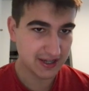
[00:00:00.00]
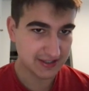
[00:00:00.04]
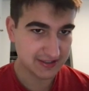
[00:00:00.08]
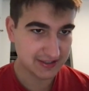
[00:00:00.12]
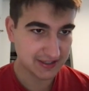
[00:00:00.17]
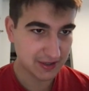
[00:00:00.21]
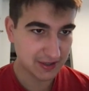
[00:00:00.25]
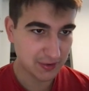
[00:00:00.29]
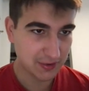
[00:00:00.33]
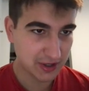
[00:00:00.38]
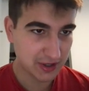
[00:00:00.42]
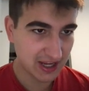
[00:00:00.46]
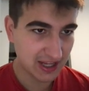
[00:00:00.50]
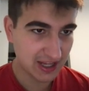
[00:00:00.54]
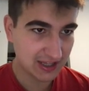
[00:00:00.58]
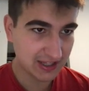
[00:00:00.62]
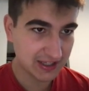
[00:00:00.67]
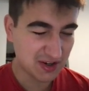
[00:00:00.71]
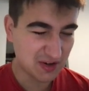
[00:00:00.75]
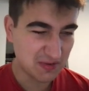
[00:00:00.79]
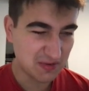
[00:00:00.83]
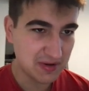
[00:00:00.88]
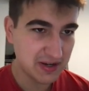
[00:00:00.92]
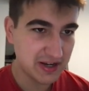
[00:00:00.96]
today we get
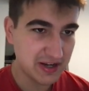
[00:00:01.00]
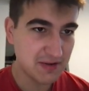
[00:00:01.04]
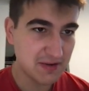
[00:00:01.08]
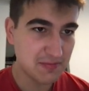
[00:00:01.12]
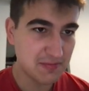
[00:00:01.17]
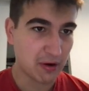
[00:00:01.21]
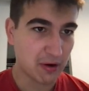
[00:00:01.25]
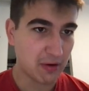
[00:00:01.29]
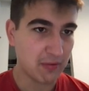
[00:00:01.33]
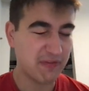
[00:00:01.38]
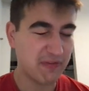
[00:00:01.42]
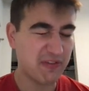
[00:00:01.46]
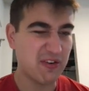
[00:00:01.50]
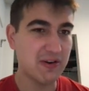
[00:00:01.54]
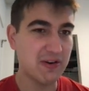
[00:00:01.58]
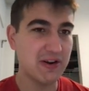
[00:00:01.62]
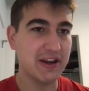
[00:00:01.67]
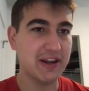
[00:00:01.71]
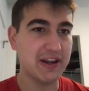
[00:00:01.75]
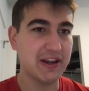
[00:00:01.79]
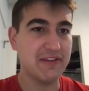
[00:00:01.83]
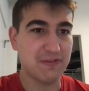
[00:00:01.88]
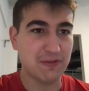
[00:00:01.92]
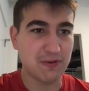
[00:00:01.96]
NeetCode Medium problem
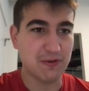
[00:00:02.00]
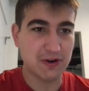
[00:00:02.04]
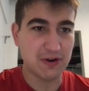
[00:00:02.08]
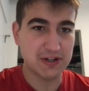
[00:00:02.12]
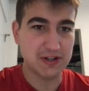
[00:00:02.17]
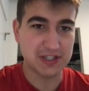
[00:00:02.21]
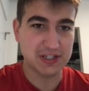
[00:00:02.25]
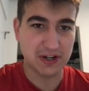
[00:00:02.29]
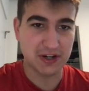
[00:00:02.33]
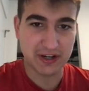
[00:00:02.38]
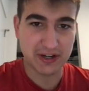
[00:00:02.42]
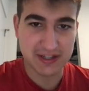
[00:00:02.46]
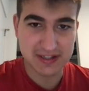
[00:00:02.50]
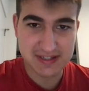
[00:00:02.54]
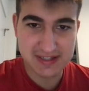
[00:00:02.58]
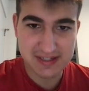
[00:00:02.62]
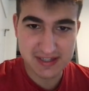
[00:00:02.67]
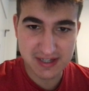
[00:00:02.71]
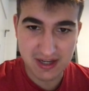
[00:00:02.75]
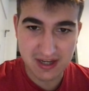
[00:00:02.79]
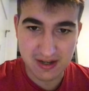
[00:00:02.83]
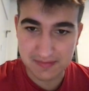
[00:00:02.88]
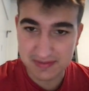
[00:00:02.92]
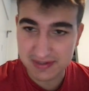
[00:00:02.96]
494, target
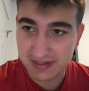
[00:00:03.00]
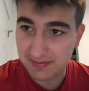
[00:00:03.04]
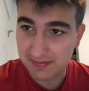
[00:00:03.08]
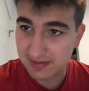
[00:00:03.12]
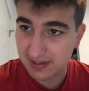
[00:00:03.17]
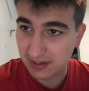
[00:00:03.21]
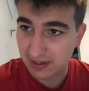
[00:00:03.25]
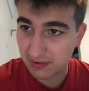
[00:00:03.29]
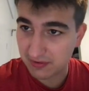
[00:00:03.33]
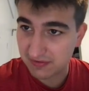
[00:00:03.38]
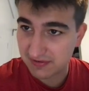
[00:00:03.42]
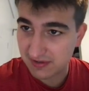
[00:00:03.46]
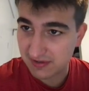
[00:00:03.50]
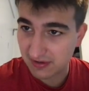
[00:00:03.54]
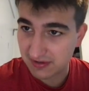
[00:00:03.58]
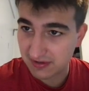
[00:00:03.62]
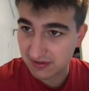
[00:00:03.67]
sum. Seems like we've solved